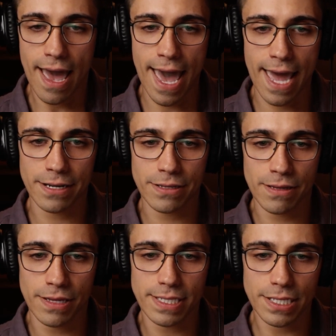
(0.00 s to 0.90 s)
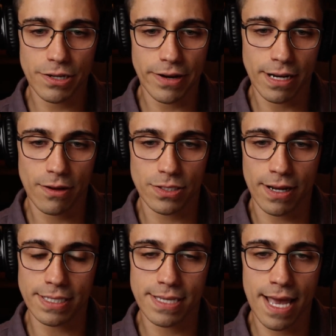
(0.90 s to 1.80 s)
And the Sixth Circuit goes
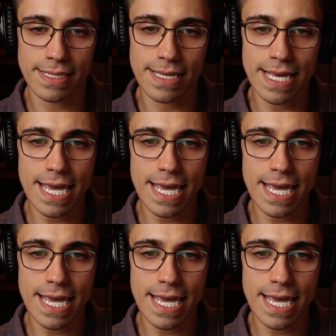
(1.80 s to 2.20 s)
on and says,